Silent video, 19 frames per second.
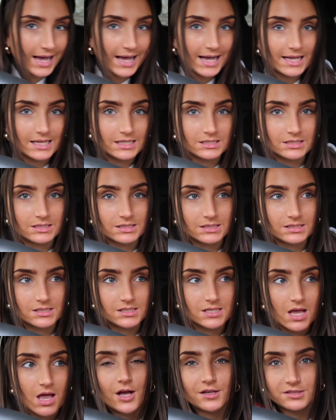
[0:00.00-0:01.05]
And
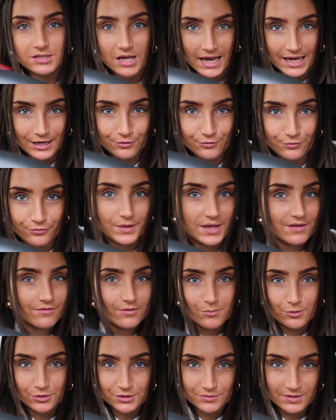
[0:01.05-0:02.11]
a side of either
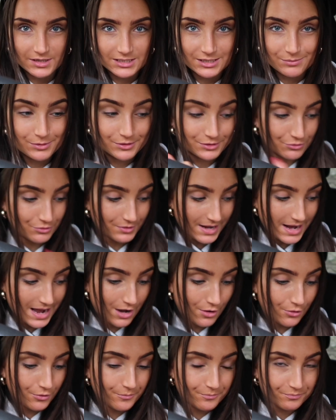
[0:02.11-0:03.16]
mozzarella dippers or
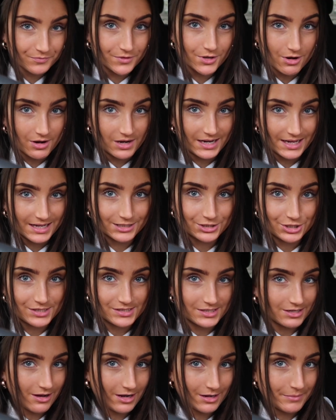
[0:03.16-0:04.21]
now garlic, cheese
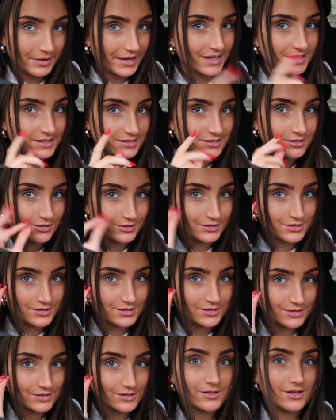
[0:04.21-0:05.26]
and garlic bites,
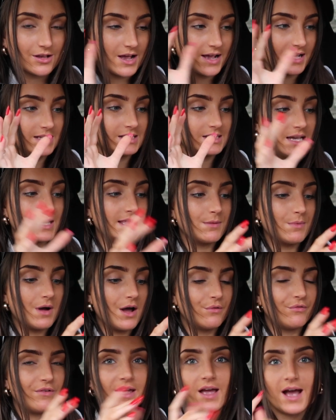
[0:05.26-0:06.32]
because I can say they're
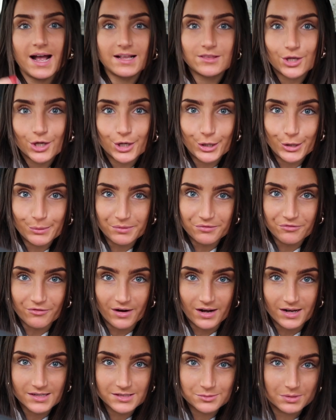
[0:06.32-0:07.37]
worth it. I had the halloumi
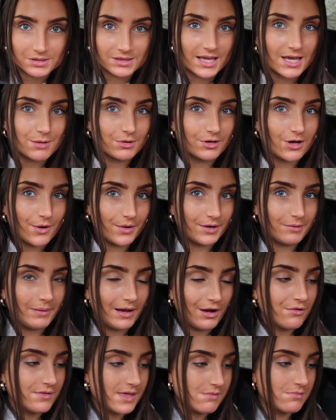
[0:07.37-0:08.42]
fries when they were going
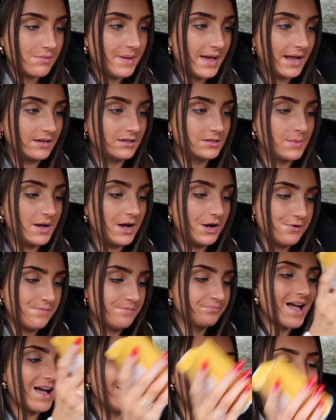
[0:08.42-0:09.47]
about. They were paying as well.
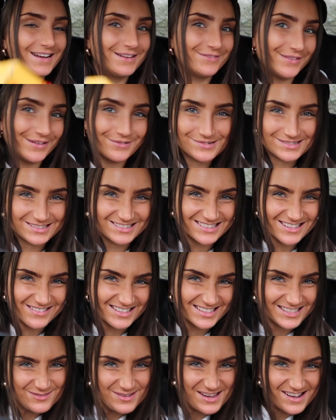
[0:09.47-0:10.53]
And then if I want
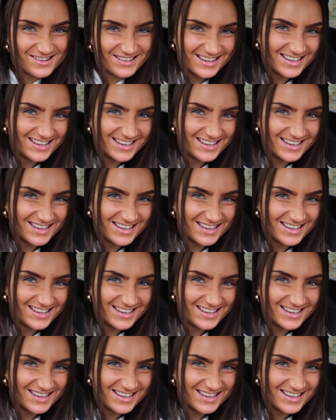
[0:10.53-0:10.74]
something sweet, I'll